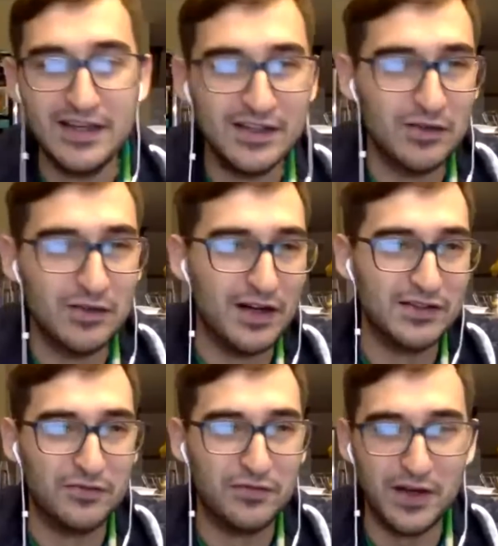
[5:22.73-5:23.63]
The one
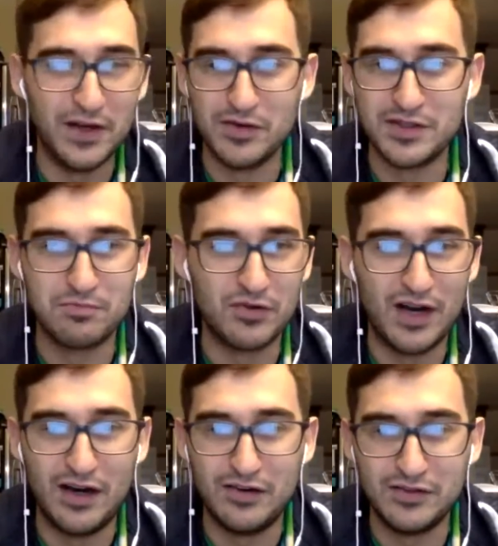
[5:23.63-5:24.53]
to fade was
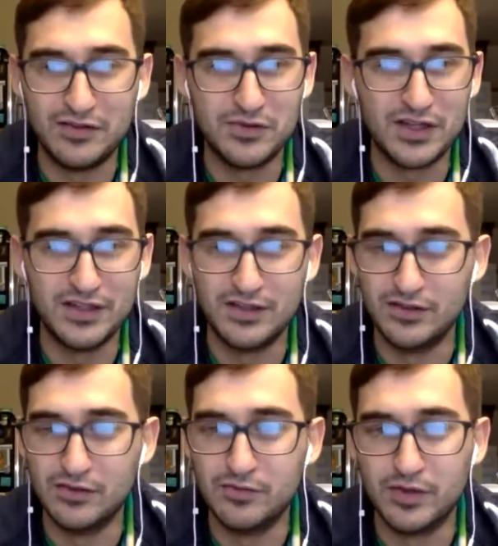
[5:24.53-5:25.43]
Barao, which I didn't
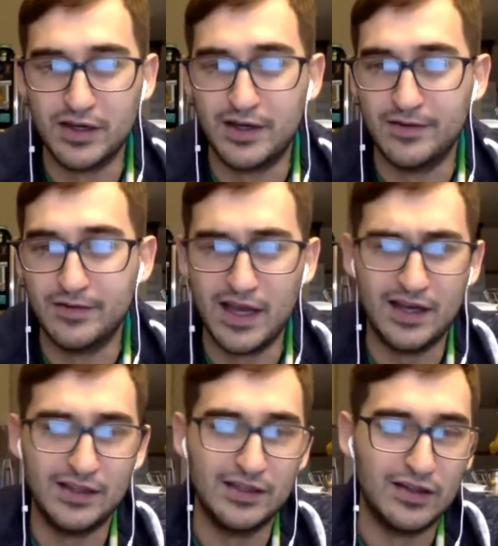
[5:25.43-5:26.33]
do. But yeah,
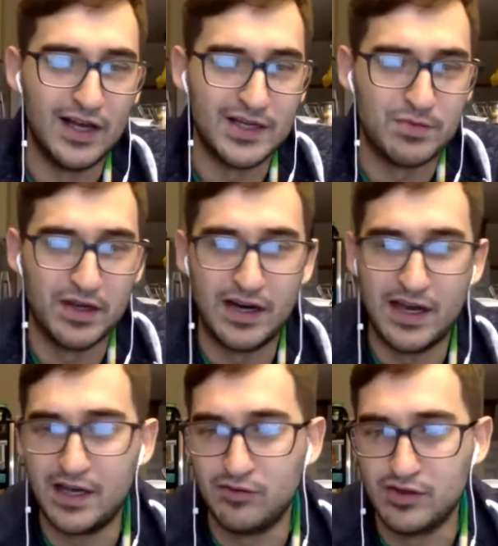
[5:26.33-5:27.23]
and then the last bet I
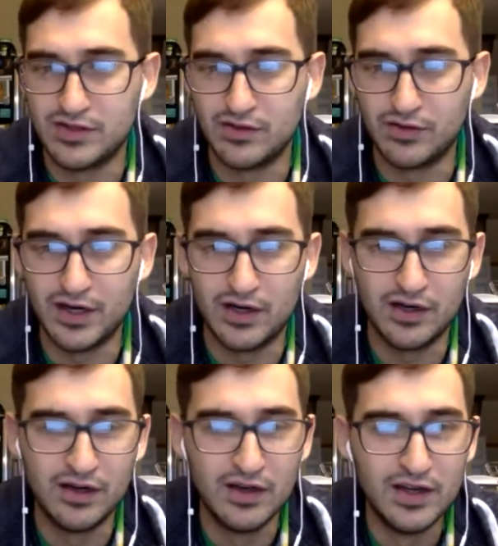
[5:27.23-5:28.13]
had was Nogueira.
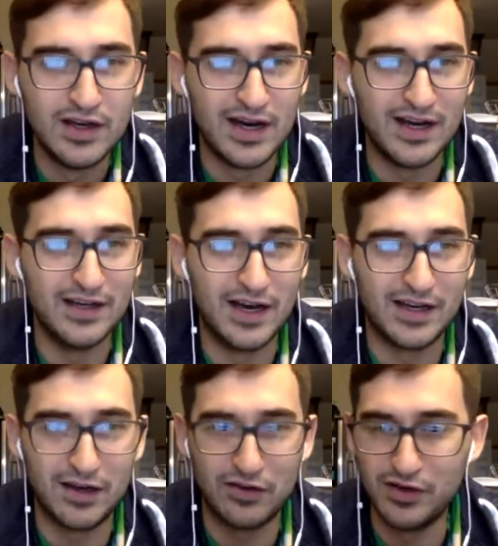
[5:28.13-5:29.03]
I
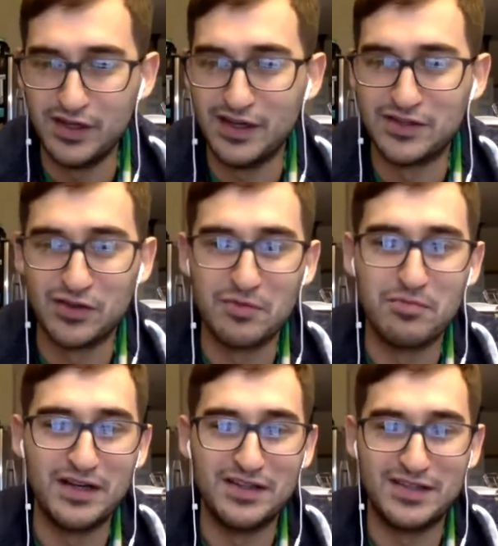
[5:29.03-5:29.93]
got greedy. I took him
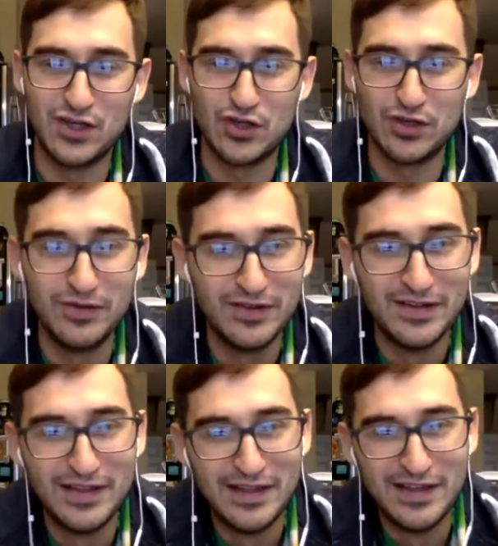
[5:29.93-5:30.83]
by decision.
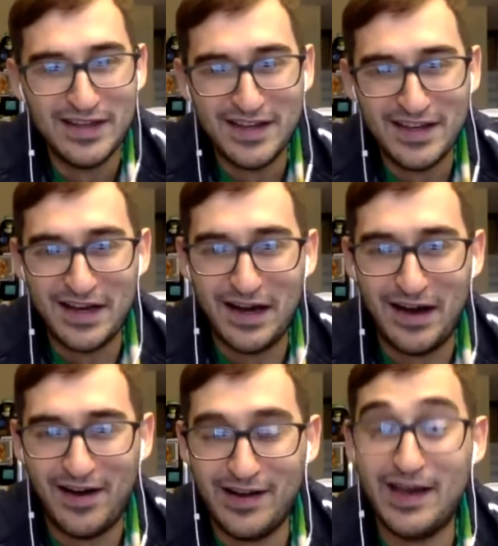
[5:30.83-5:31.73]

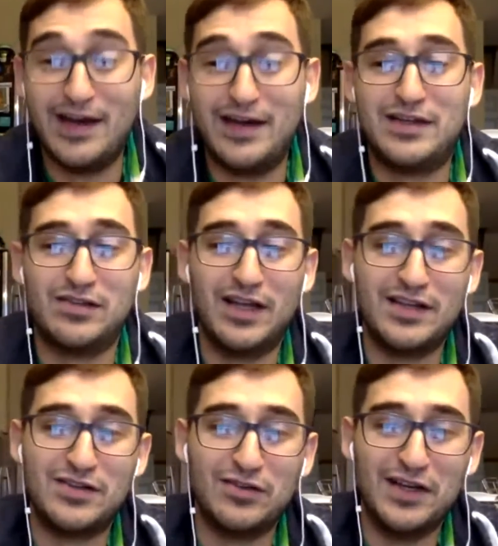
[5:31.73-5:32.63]
Yeah, so
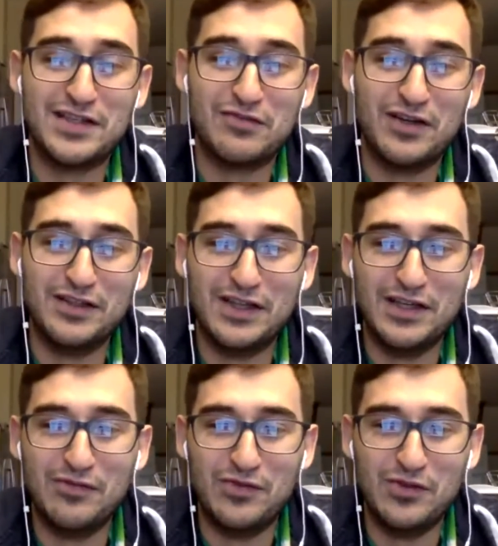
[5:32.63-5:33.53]
that's your lesson right there.
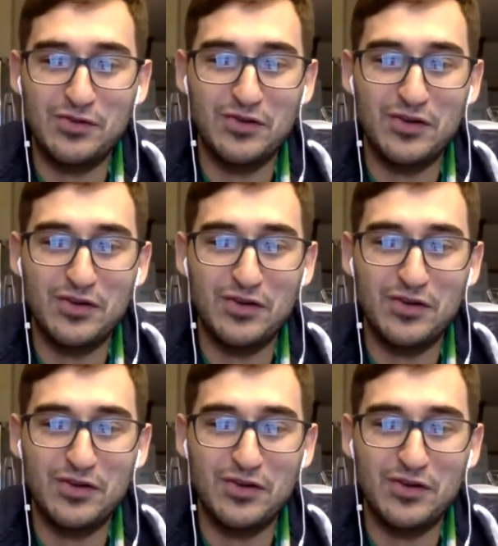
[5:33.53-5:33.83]
If you